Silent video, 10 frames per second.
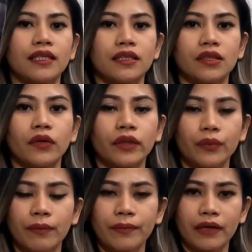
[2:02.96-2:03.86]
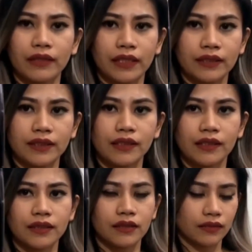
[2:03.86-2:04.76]
is only
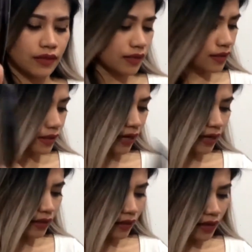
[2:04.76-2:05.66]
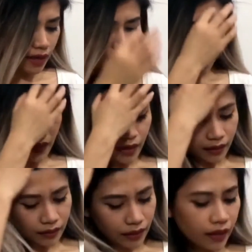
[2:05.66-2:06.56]
£1.80, so that's that.
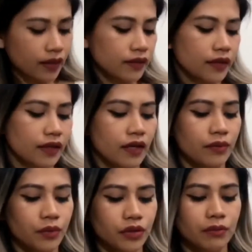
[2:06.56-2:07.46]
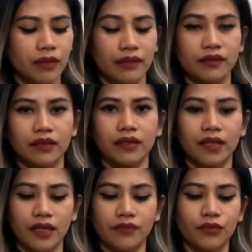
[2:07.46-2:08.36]
And then I got a beauty blender.
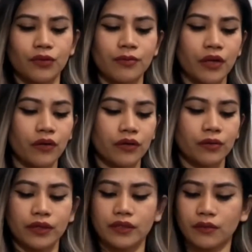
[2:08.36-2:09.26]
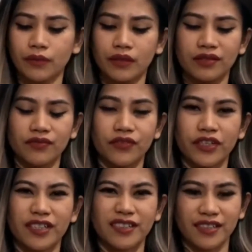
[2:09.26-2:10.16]
I threw my older ones away. It's
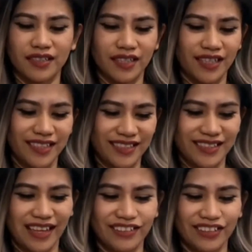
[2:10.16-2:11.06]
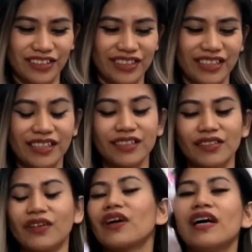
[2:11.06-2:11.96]
very yucky and dirty.
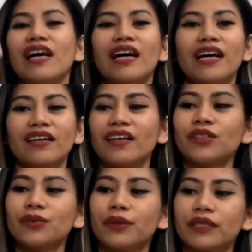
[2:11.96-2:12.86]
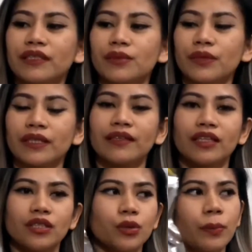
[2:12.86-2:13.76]
So I got a new one. This one I
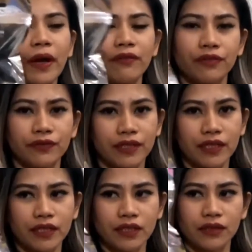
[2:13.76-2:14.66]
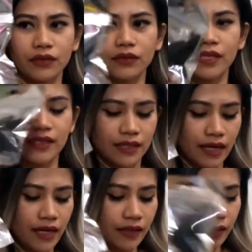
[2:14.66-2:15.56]
think is £2.50. So that's
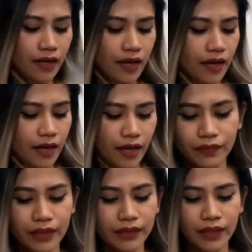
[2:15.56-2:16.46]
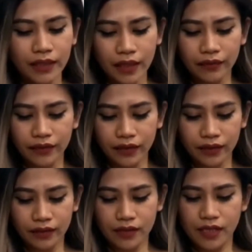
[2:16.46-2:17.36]
that and then I
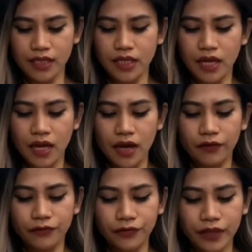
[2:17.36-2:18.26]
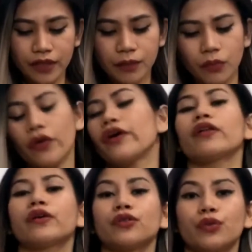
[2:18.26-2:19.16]
got this Freedom
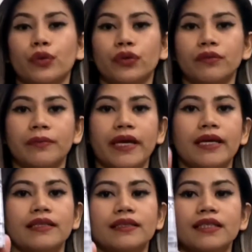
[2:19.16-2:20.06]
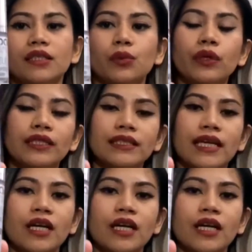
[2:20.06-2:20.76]
Oil Control Base. This one is